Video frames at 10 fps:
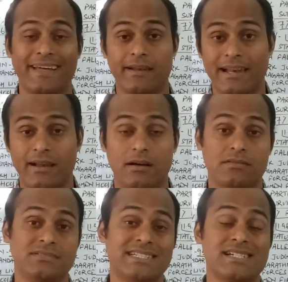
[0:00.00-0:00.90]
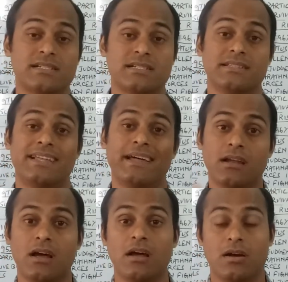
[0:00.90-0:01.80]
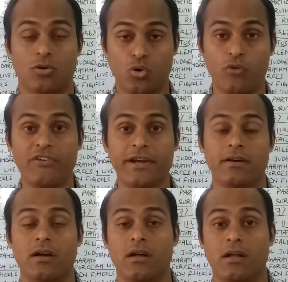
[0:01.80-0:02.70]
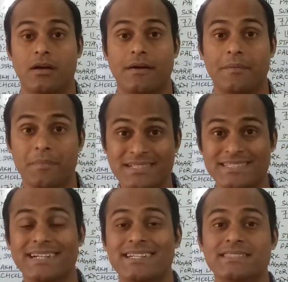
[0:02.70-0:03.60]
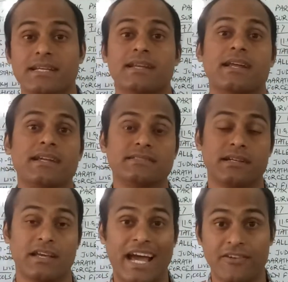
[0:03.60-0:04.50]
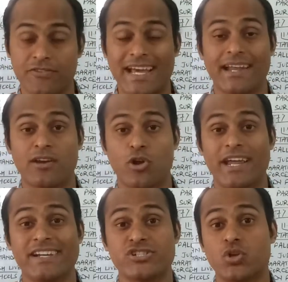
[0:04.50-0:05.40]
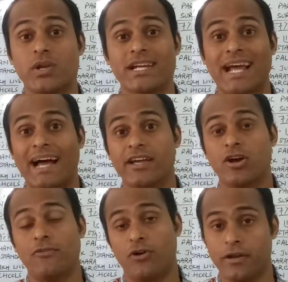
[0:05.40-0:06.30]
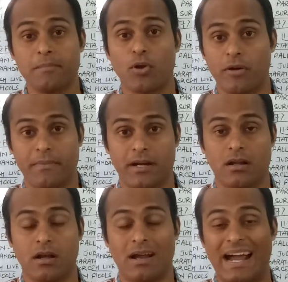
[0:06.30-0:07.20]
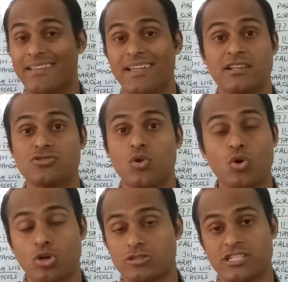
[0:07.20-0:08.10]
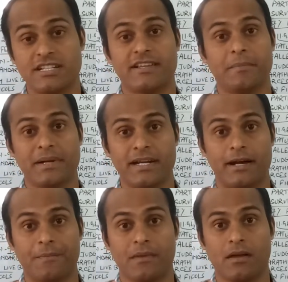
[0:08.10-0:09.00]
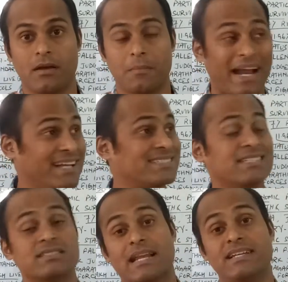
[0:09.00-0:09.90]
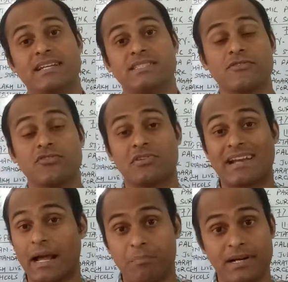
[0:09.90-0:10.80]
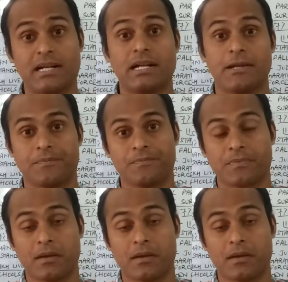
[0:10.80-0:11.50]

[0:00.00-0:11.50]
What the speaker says: then GST, then COVID, means it is increasing and we are on a historic high of unemployment, and there is no question in the media. Price is rising rapidly,